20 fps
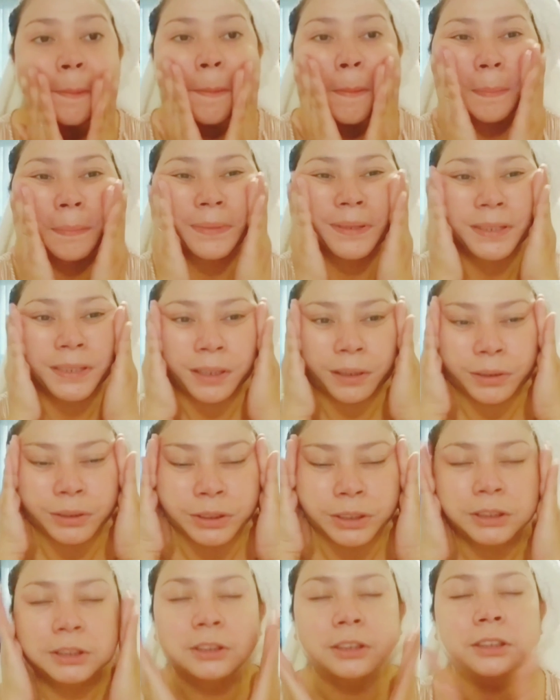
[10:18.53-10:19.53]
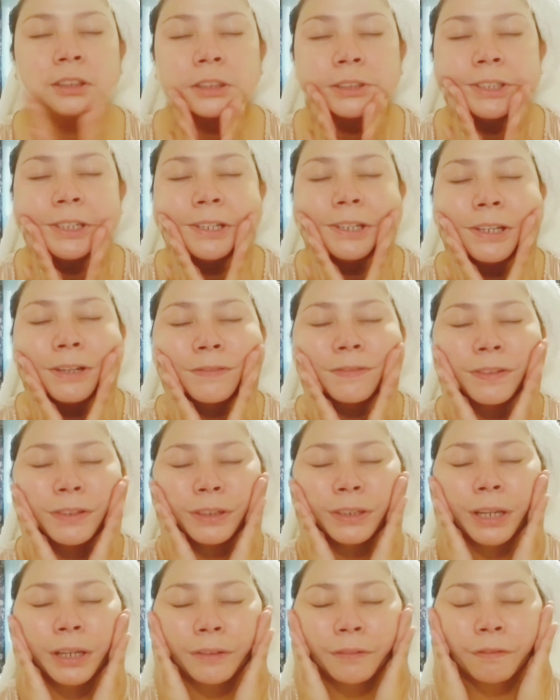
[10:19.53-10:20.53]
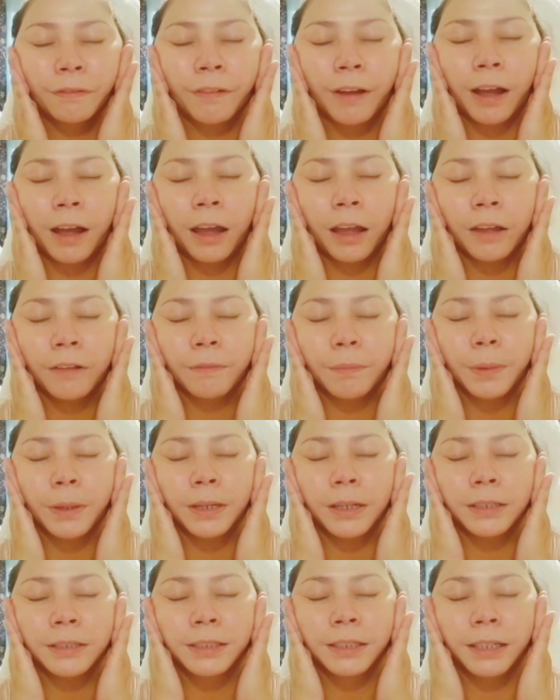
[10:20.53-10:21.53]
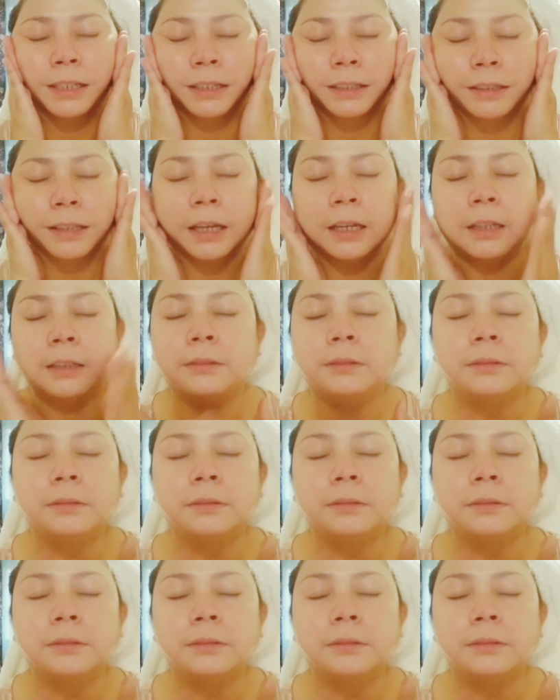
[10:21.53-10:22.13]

So just continue for like 5 minutes like that.